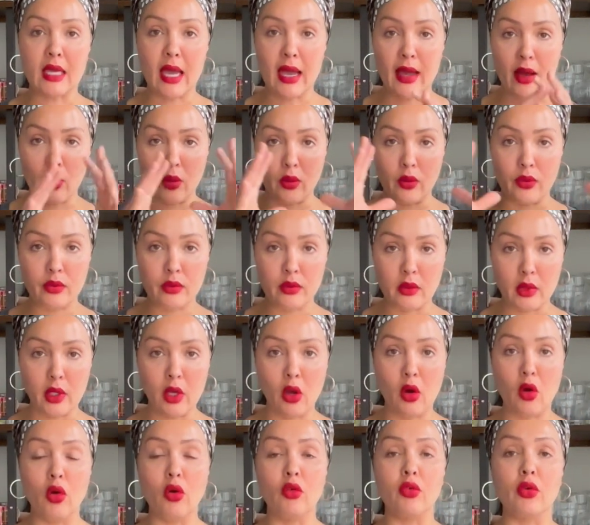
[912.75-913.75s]
out the
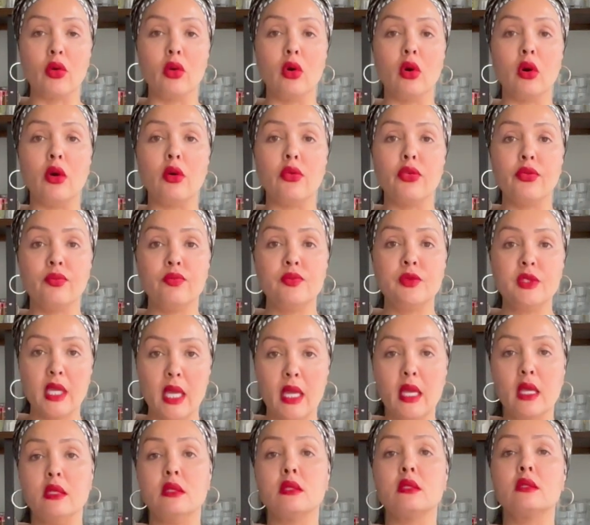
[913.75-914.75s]
overall
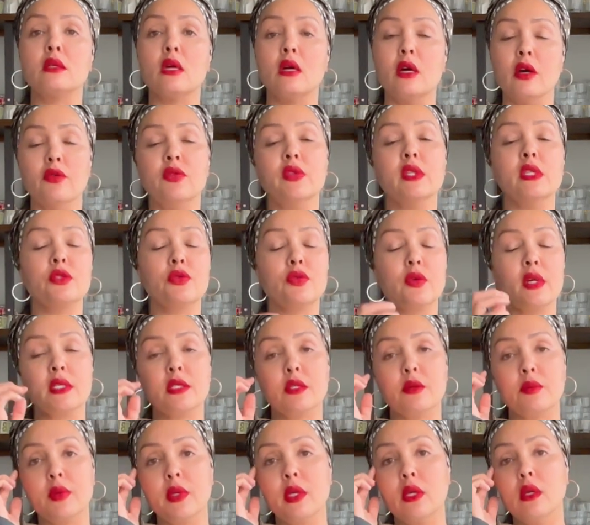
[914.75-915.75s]
taste of this
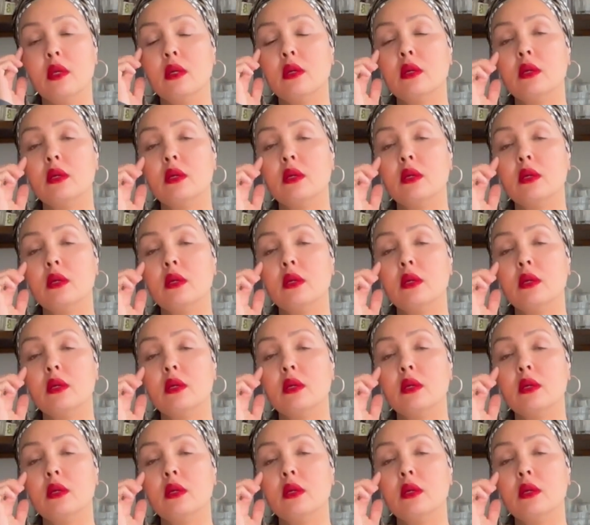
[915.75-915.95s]
recipe.